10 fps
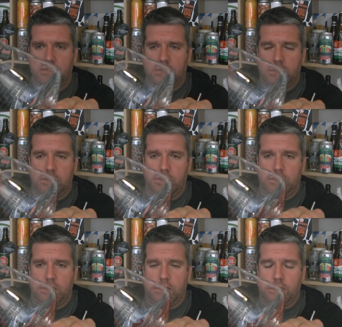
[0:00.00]

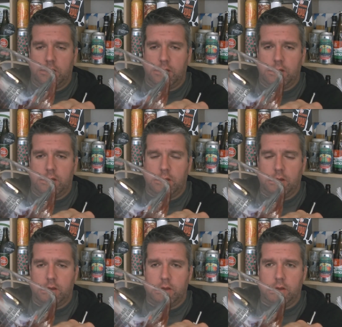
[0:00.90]

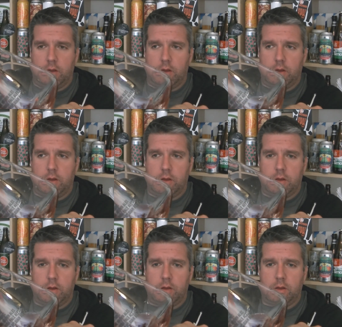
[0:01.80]

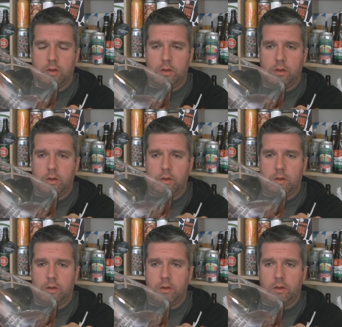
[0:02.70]

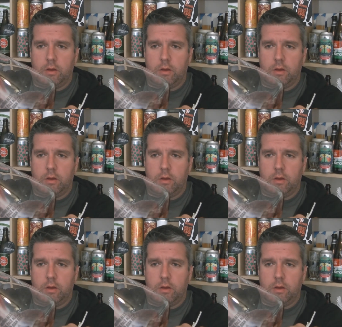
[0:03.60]
No one is speaking in this clip.